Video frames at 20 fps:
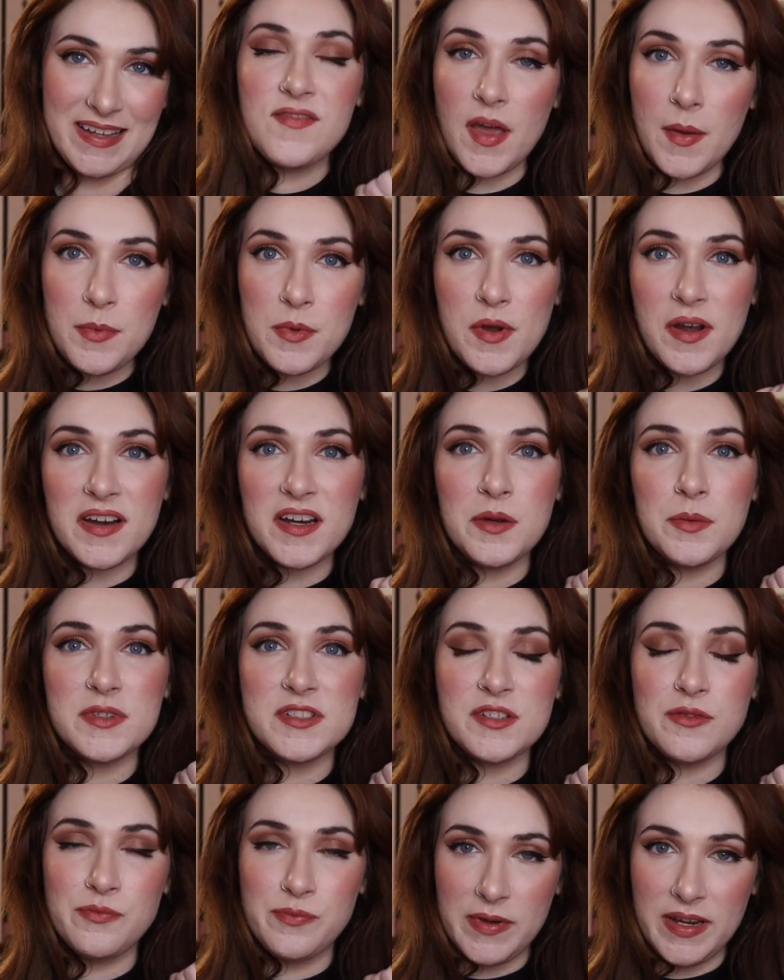February was
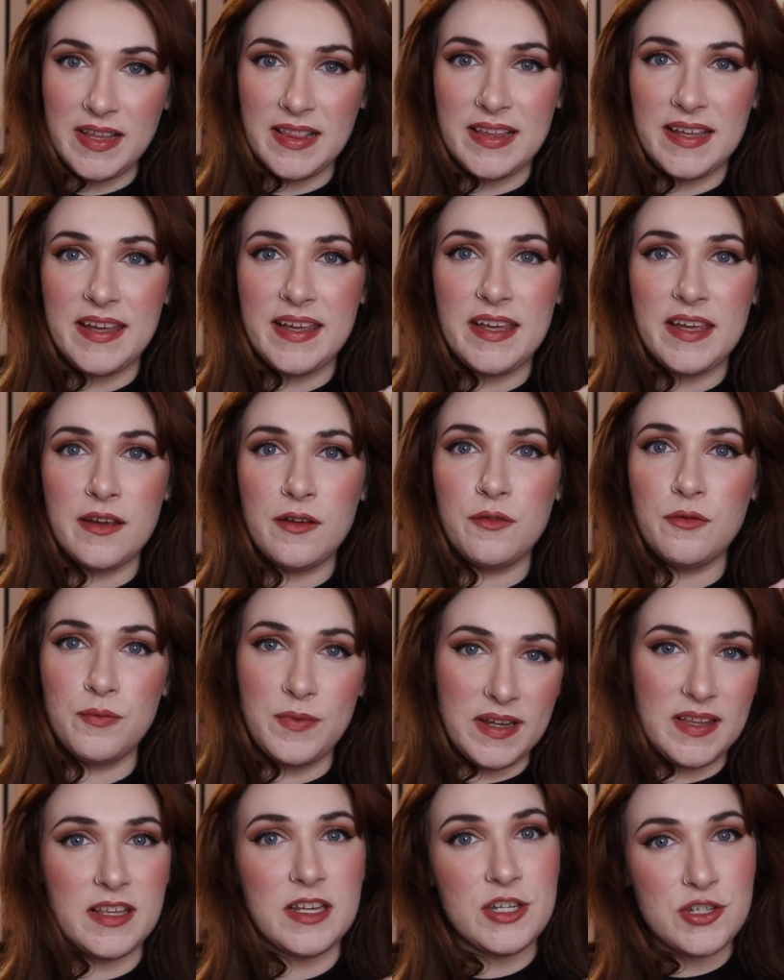a really,
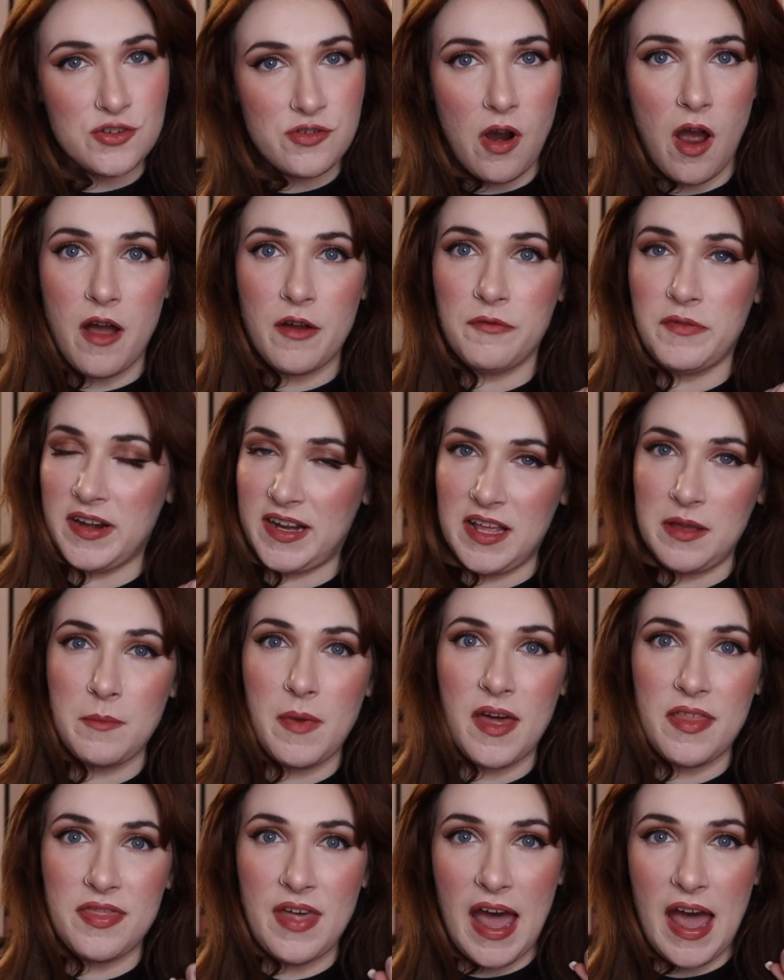really strong reading month.